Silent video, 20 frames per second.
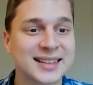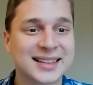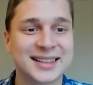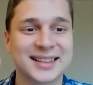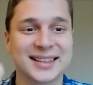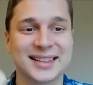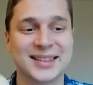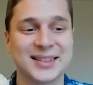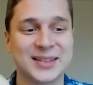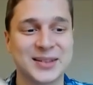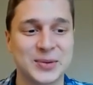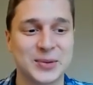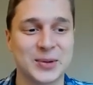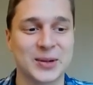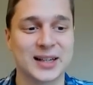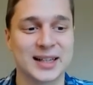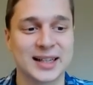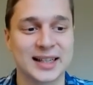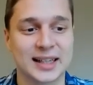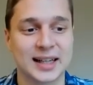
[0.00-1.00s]
Good
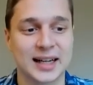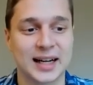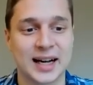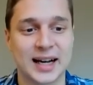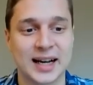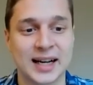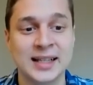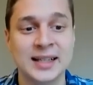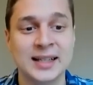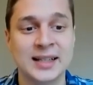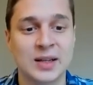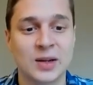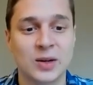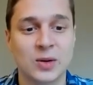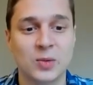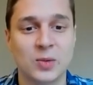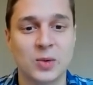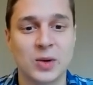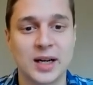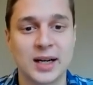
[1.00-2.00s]
work, guys.
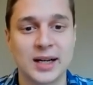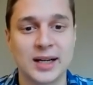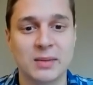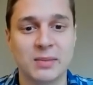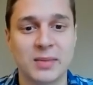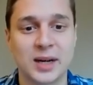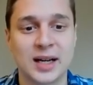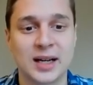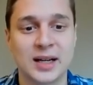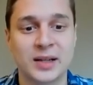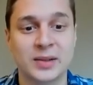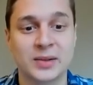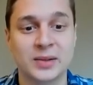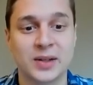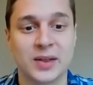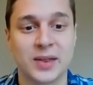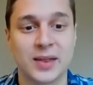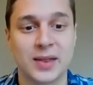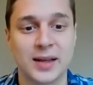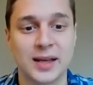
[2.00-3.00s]
What about
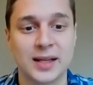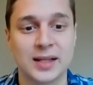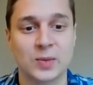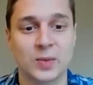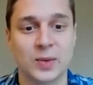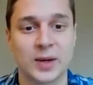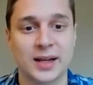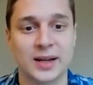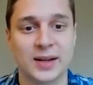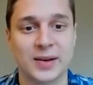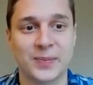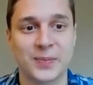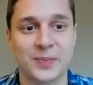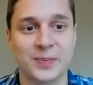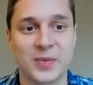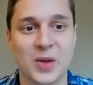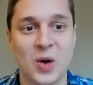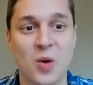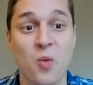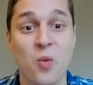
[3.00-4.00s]
this one?
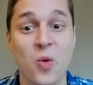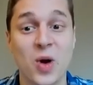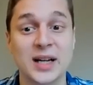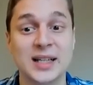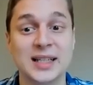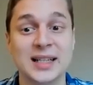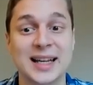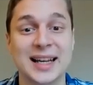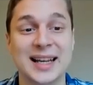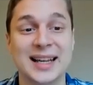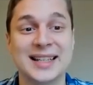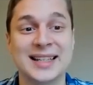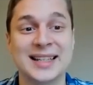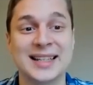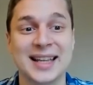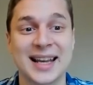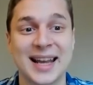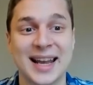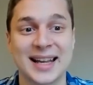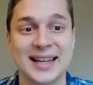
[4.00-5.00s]
What is
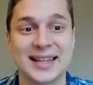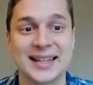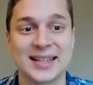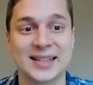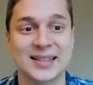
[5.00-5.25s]
it?